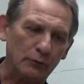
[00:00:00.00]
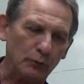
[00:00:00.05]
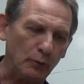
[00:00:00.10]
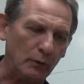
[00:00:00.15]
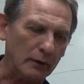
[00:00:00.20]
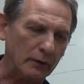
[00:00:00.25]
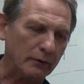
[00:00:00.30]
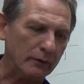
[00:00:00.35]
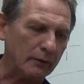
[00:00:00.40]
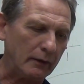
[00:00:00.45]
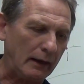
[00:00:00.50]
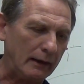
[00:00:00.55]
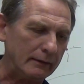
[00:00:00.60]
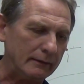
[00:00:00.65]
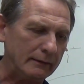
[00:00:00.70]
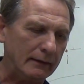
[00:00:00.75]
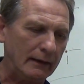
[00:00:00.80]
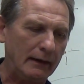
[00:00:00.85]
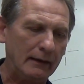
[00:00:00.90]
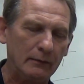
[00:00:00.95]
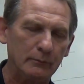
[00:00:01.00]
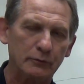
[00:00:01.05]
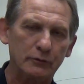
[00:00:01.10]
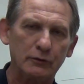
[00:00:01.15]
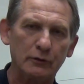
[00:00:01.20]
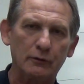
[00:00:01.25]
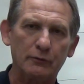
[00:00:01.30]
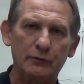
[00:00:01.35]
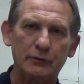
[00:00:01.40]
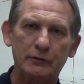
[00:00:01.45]
with that datum
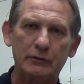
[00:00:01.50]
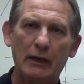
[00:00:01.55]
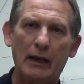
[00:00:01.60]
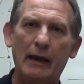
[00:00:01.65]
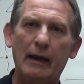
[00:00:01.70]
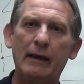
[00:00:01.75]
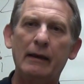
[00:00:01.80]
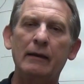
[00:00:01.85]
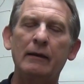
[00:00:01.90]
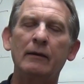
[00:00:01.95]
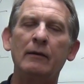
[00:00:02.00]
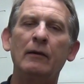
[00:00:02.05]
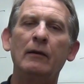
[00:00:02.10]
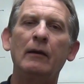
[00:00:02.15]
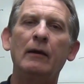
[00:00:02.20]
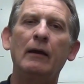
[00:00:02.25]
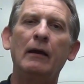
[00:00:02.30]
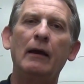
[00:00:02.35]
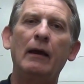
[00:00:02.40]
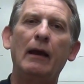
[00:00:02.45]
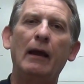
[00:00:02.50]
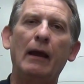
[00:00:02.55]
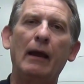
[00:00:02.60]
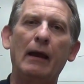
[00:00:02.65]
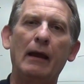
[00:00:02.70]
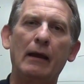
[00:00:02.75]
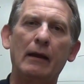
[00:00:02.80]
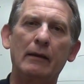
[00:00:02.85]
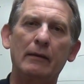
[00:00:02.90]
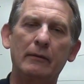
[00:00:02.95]
surface A,
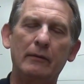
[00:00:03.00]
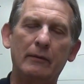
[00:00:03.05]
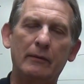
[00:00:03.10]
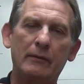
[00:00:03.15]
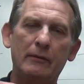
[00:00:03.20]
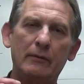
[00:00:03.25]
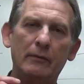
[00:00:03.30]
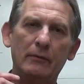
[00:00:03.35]
and